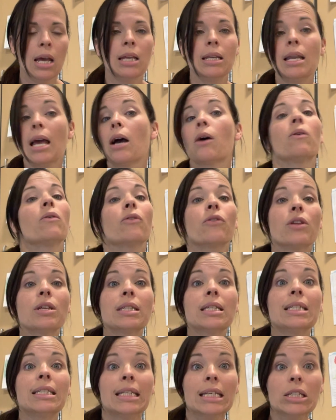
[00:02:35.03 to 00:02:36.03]
Now,
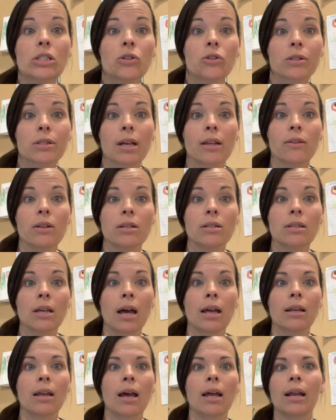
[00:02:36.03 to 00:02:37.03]
this is easier said than
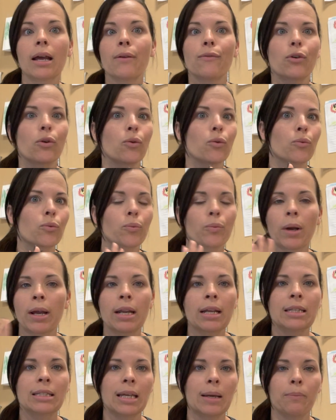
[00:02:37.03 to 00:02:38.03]
done, and I have a
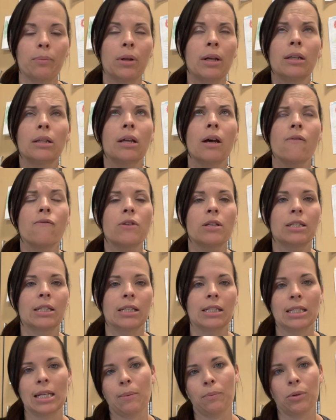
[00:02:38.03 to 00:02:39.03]
great example. I love this
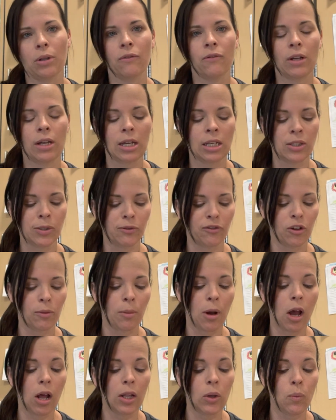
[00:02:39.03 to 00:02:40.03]
example of it. It's
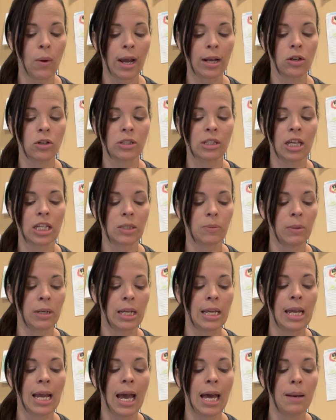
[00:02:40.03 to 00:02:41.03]
from Holly Wagner's
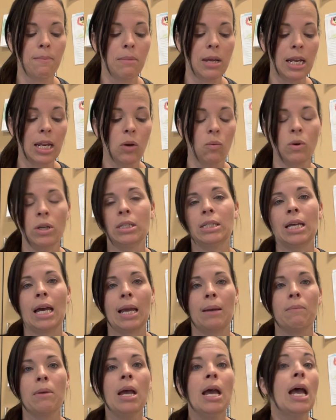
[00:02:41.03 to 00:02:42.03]
husband. He had a meeting one
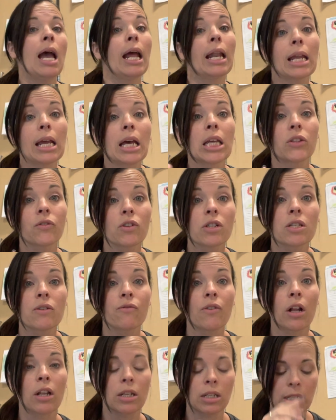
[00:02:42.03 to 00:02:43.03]
time, and he asked for
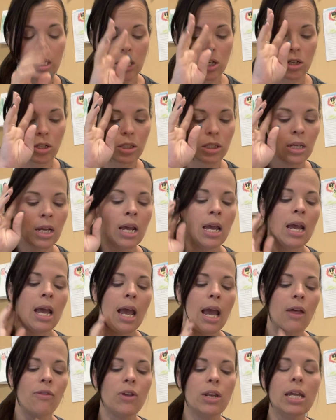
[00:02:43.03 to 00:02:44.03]
some volunteers,
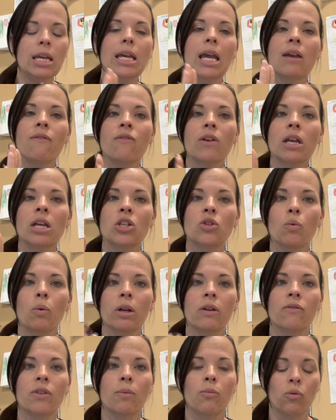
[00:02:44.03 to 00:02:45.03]
and then he gave each
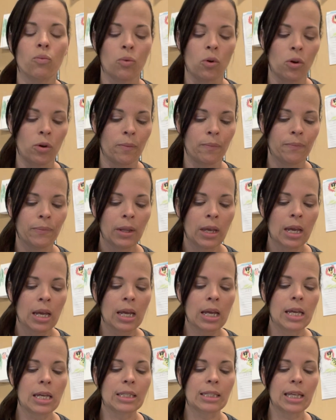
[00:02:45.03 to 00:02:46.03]
one of them a role.
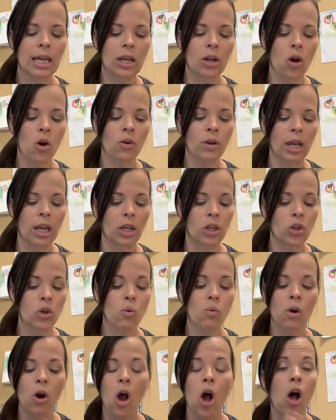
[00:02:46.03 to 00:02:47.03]
He said, okay,
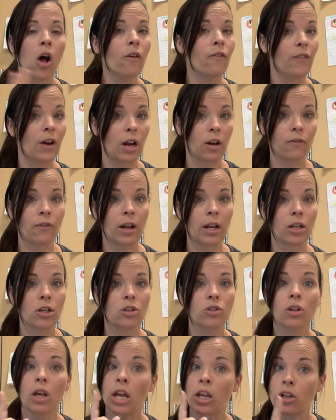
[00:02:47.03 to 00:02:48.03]
you are all
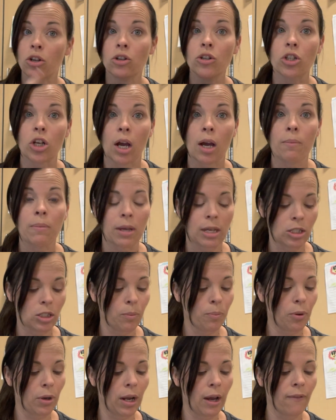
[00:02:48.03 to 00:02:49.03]
firefighters, and your job is
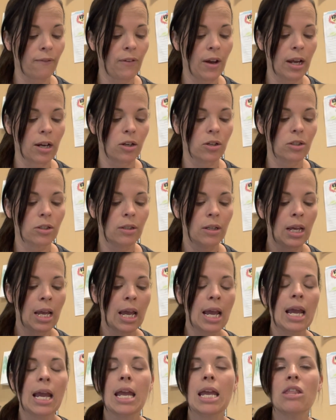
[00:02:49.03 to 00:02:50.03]
to put out fires.
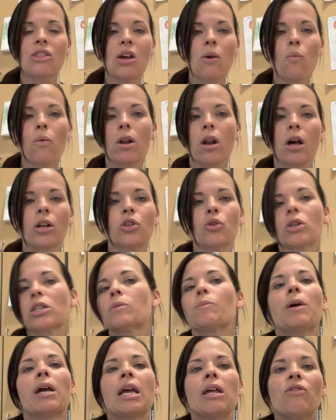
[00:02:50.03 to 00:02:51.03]
He then went on to
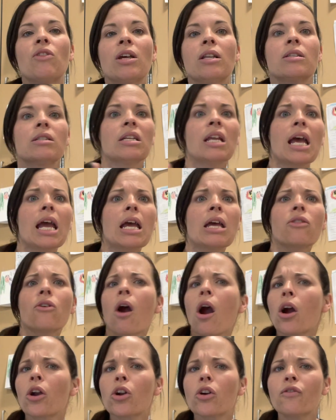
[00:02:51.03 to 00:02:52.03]
explain that today there
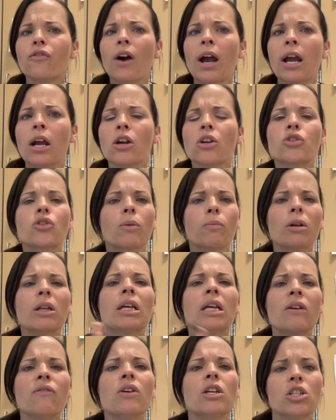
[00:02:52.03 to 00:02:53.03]
are no fires, so I'm going
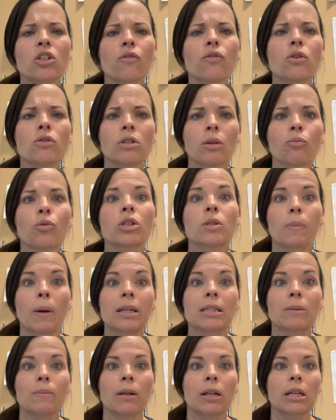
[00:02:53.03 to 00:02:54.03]
to give each of you some
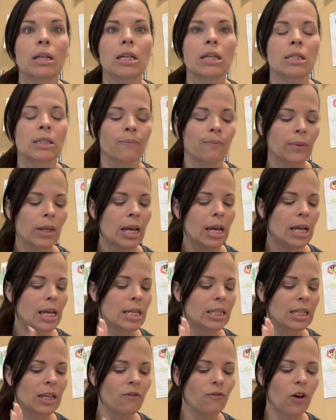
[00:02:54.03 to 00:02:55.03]
responsibilities.
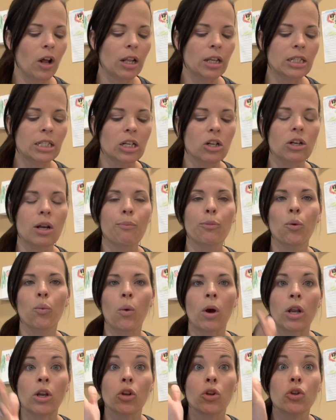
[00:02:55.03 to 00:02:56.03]
He said, volunteer number
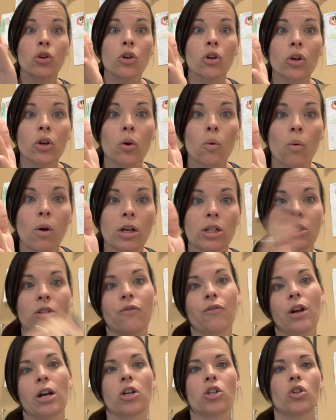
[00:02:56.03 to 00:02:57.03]
1, you're going to wash
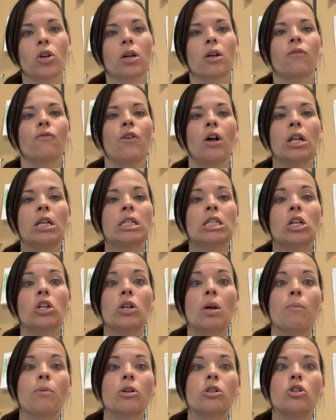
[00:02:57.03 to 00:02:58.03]
the fire truck. Volunteer
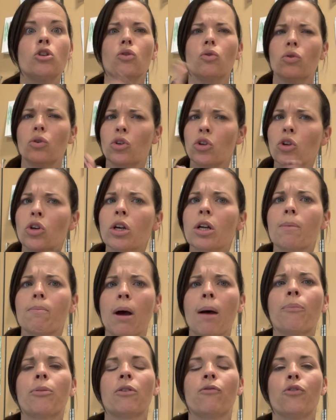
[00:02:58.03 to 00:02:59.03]
number 2, you're going to
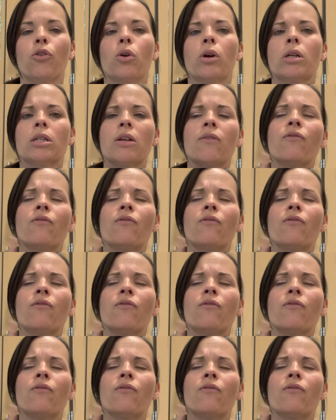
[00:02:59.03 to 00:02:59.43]
mop the floors.